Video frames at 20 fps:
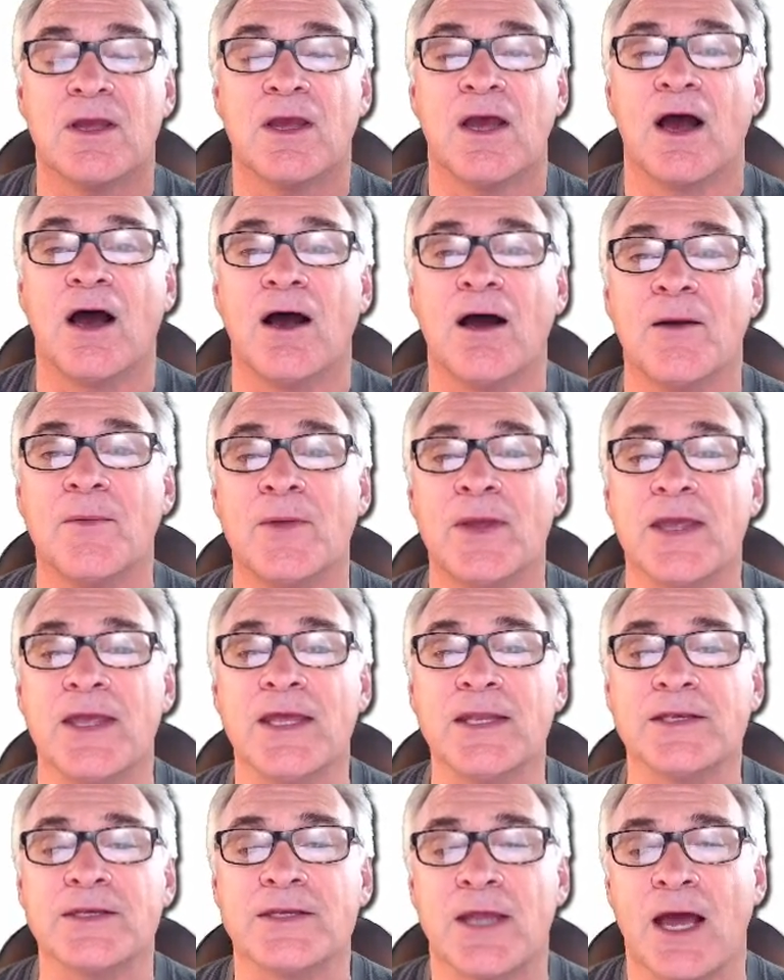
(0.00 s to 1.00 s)
uh,
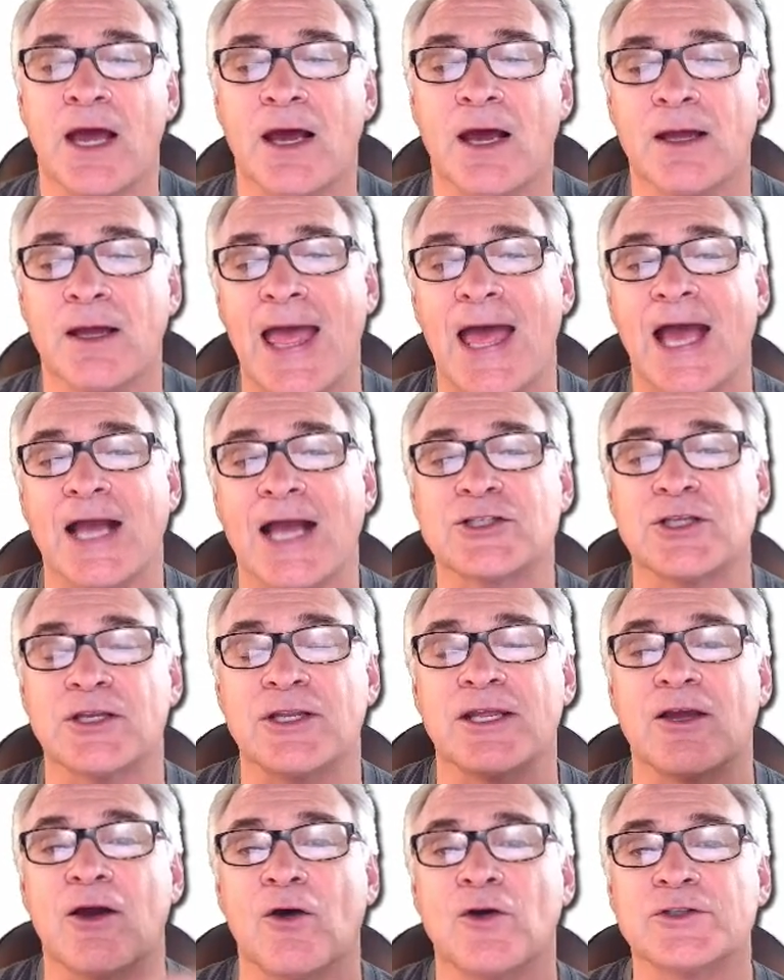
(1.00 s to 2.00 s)
it uh, actually
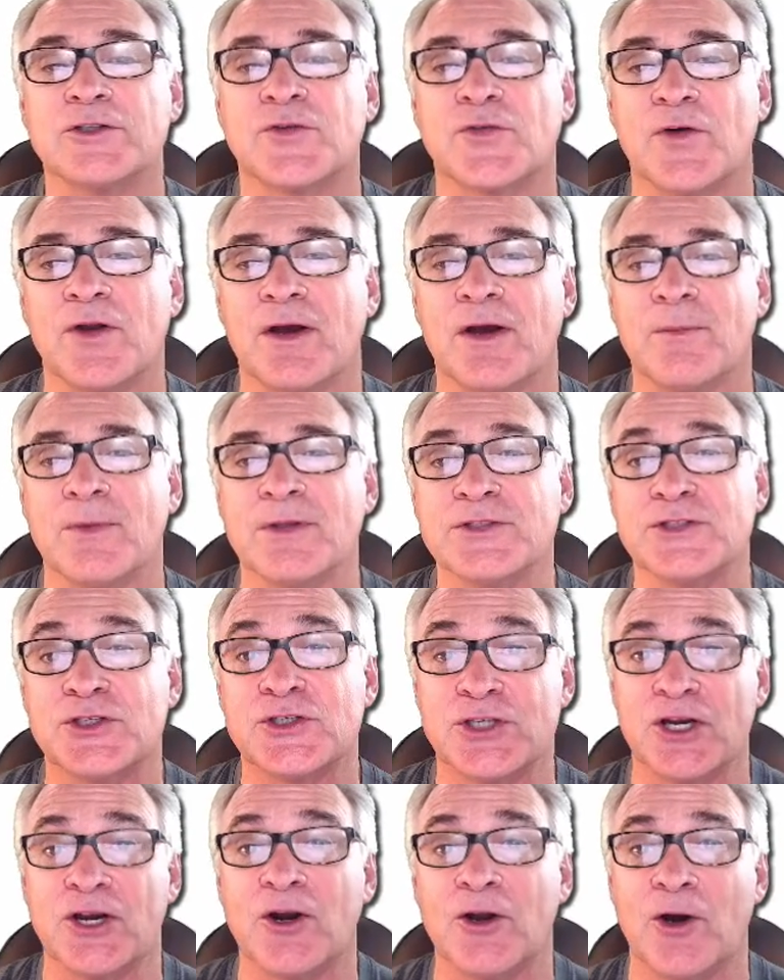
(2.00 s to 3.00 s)
goes from
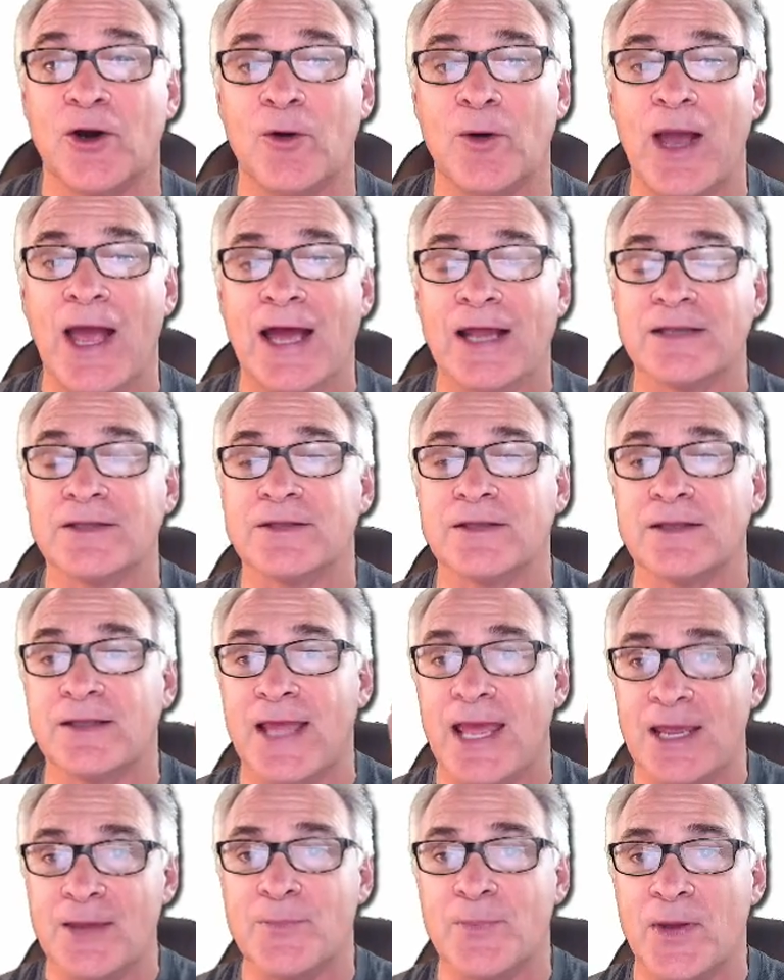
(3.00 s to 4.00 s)
zero at the
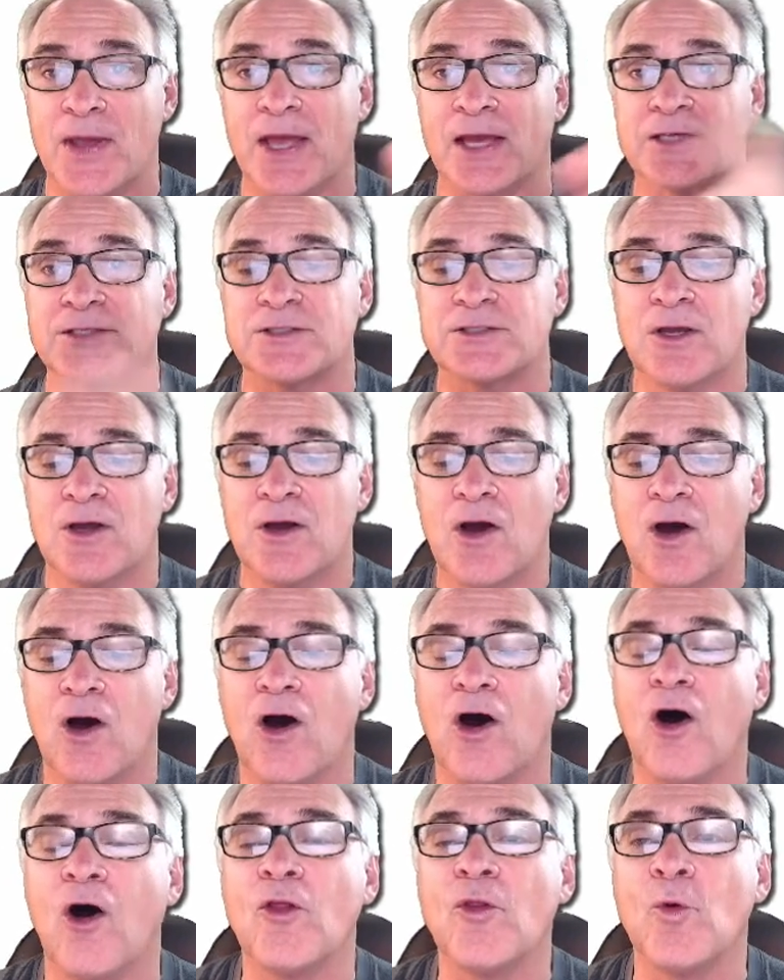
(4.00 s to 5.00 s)
apex
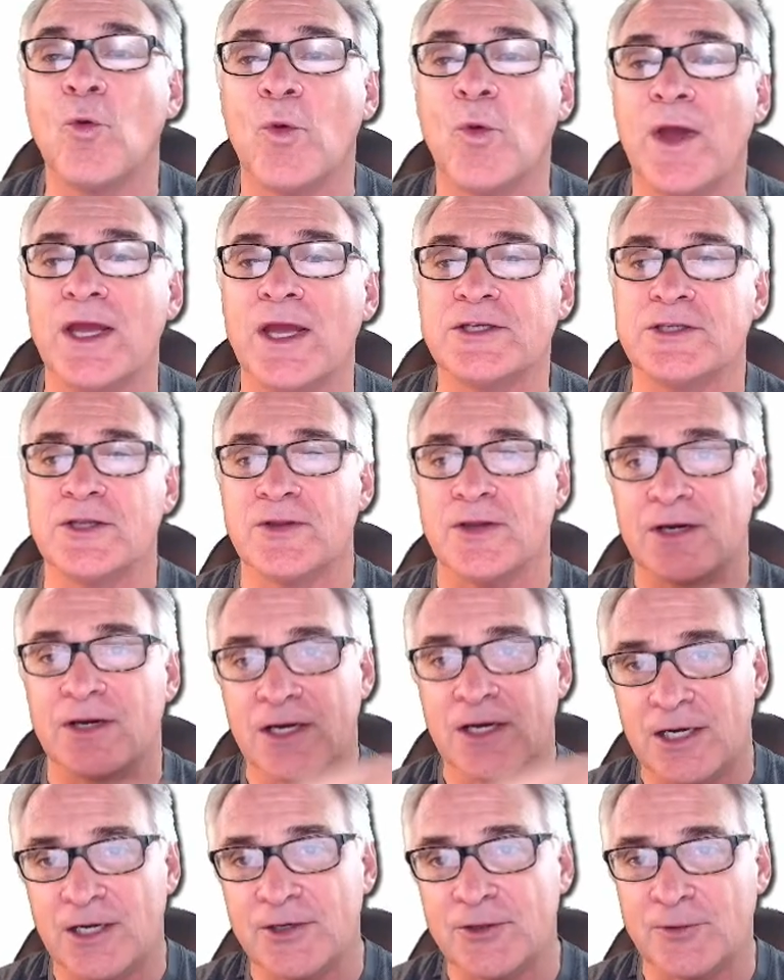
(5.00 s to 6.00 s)
all the way to the
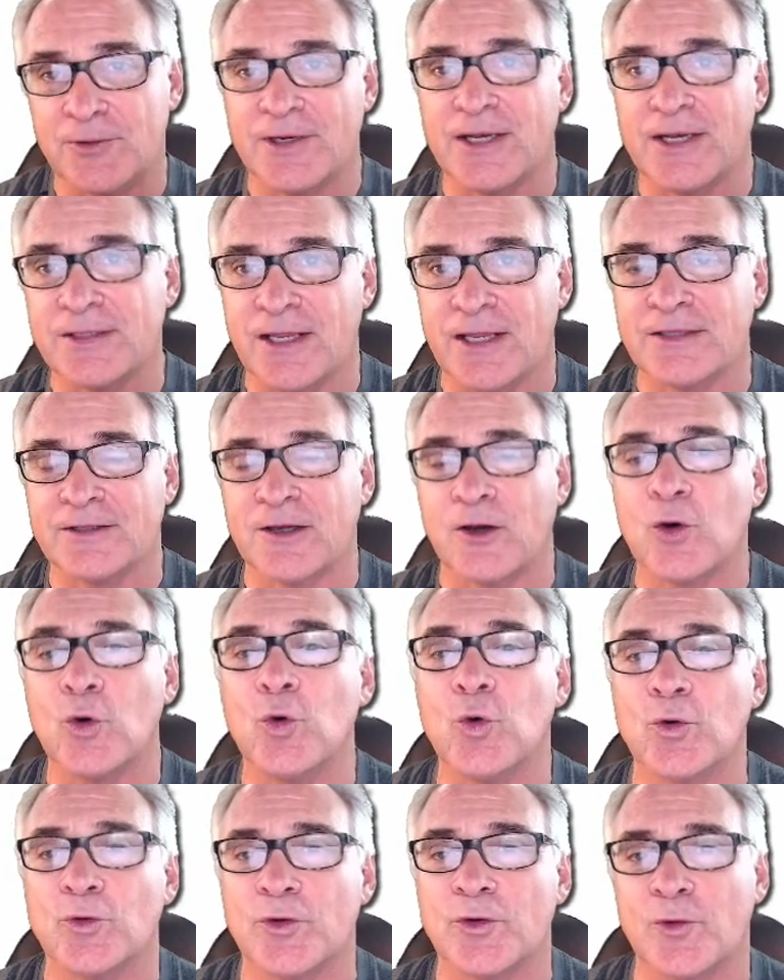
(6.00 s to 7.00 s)
100 at, at, the
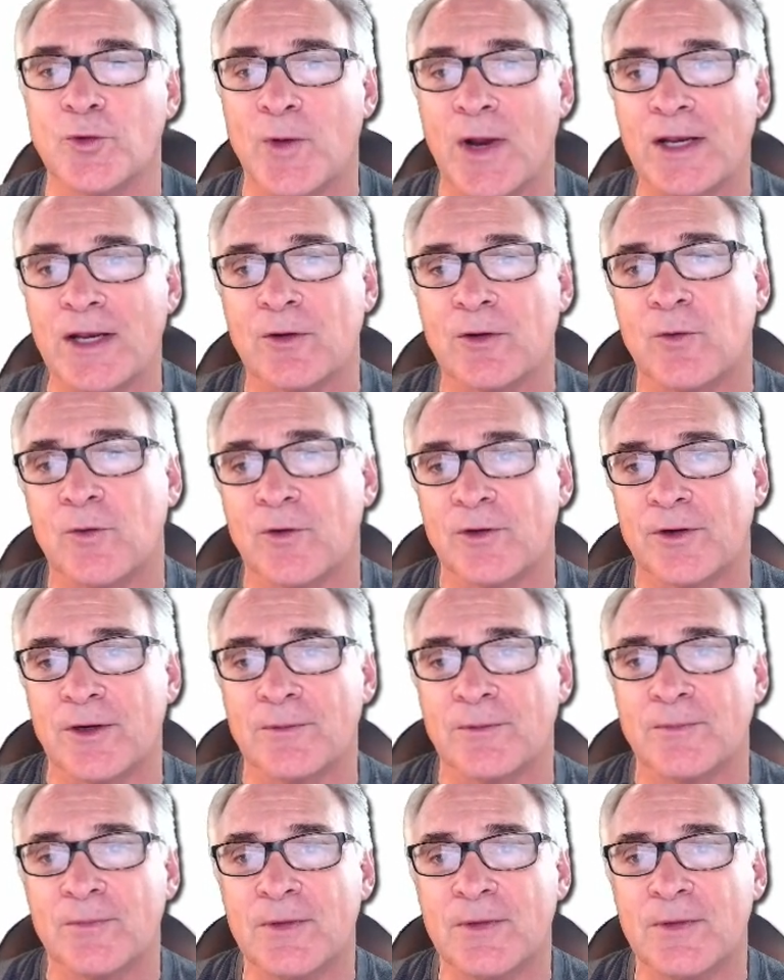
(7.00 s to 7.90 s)
corner, the right corner.